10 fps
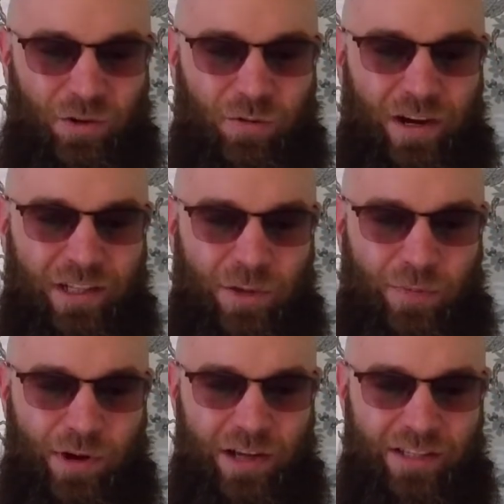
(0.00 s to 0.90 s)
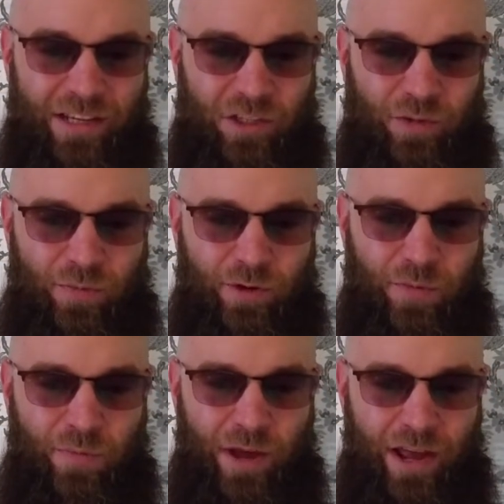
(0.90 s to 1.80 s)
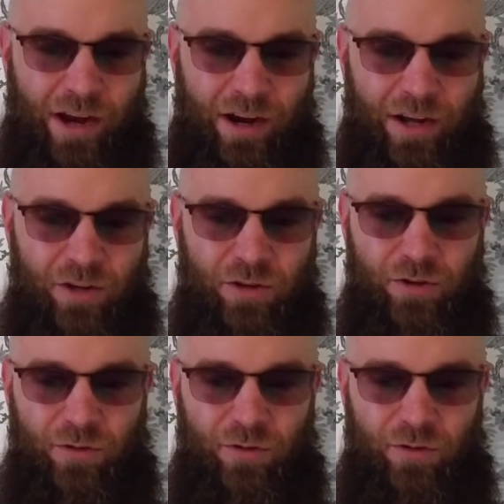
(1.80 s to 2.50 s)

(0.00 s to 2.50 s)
What is the process to prepare a new